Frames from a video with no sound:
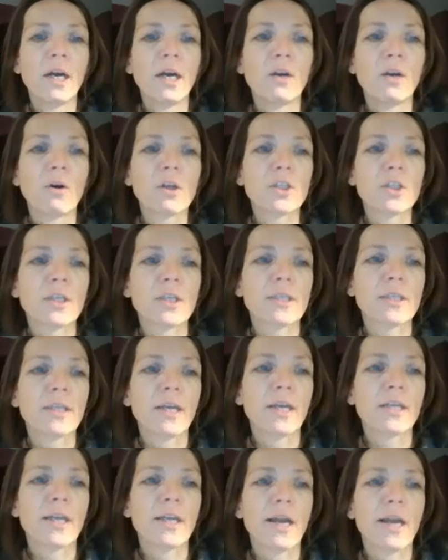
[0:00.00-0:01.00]
not just
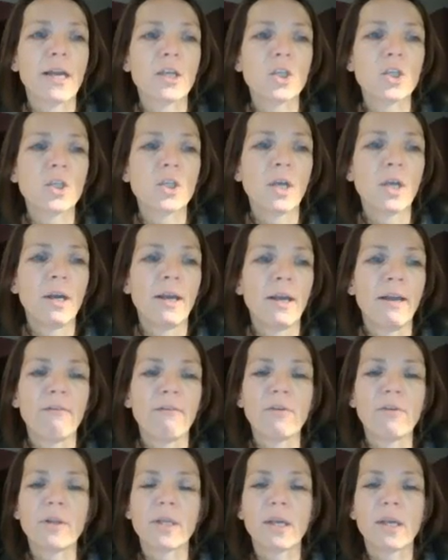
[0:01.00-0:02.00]
attach
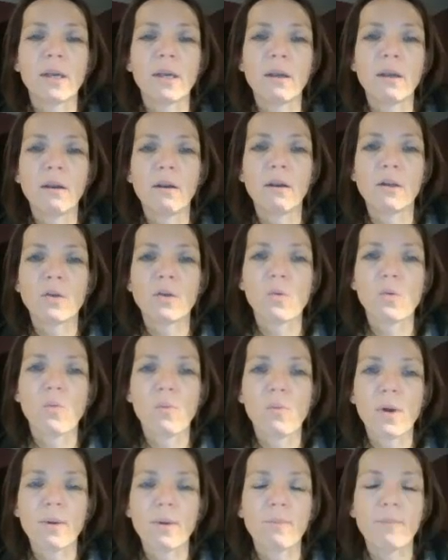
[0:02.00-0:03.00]
everything to
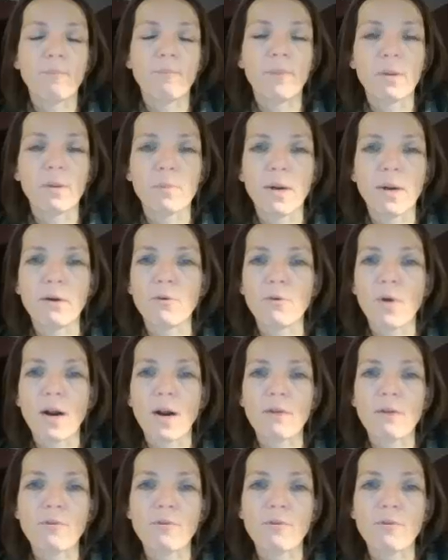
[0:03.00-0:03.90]
one big paragraph.